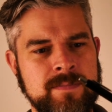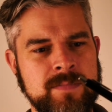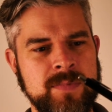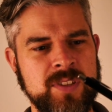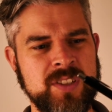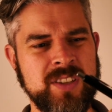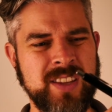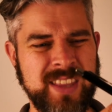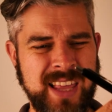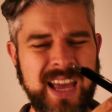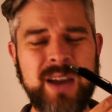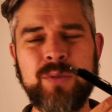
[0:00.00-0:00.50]

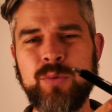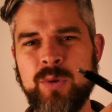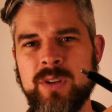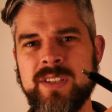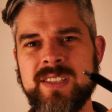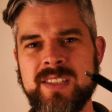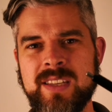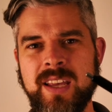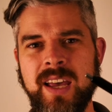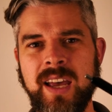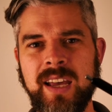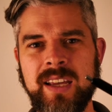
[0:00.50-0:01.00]
So they
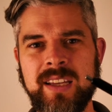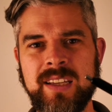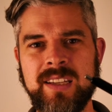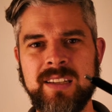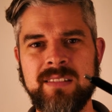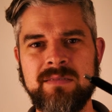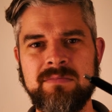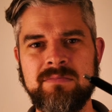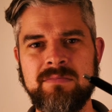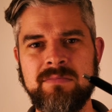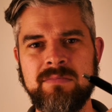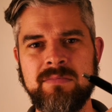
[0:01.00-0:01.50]
would say,
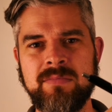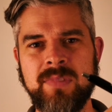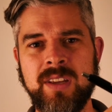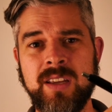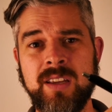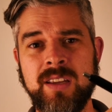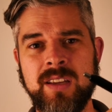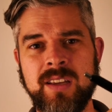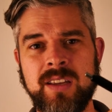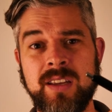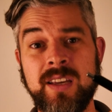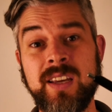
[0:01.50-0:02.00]

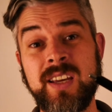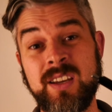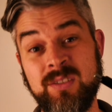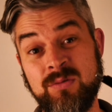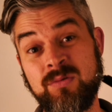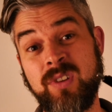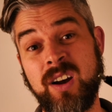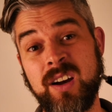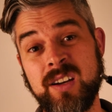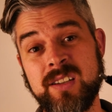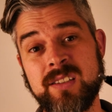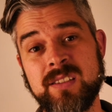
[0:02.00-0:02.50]

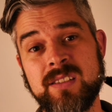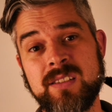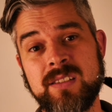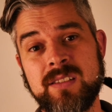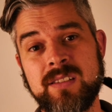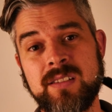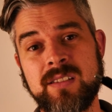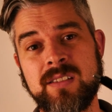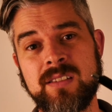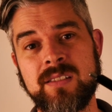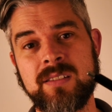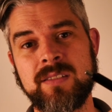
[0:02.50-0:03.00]
it
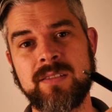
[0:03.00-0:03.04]
writes.